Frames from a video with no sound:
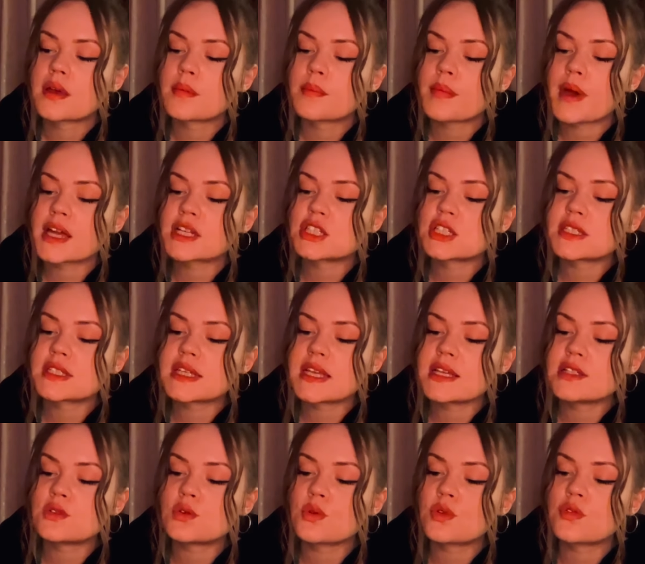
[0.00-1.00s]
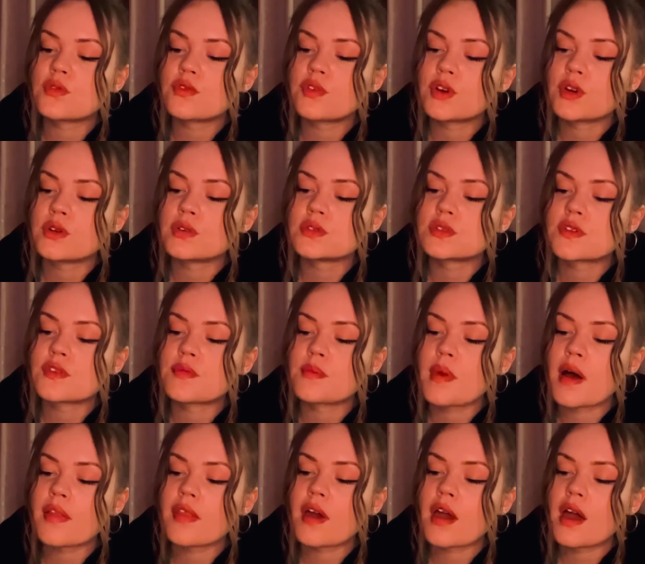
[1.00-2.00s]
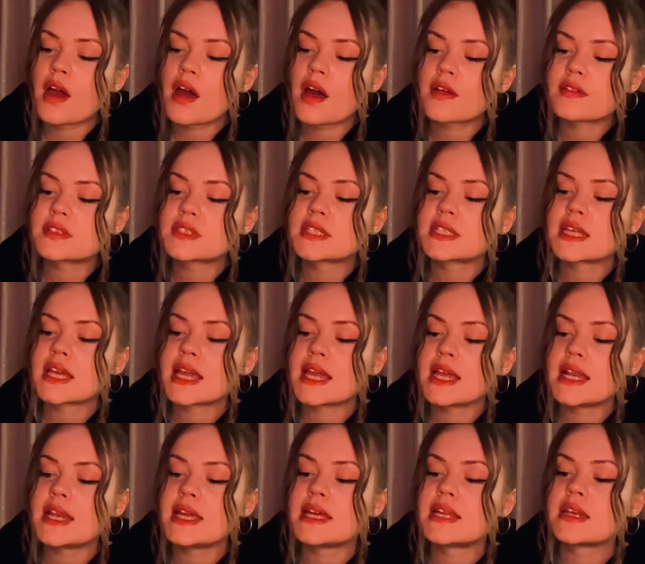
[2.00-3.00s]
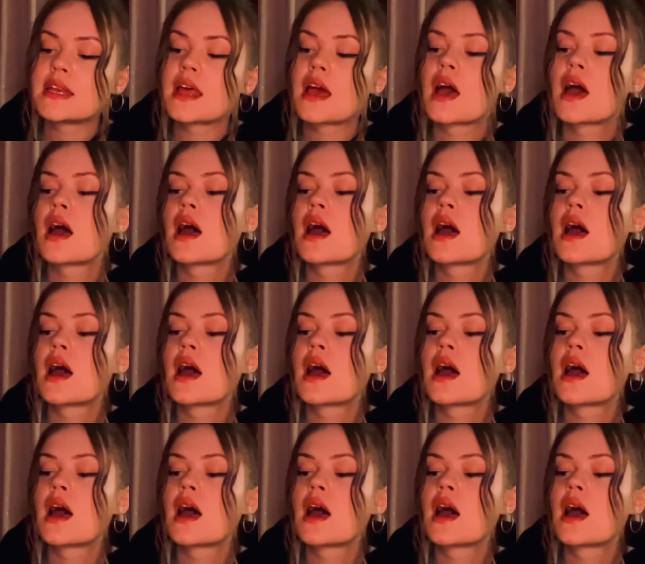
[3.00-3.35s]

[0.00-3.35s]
Badger sees all the roots of Mother Earth's healing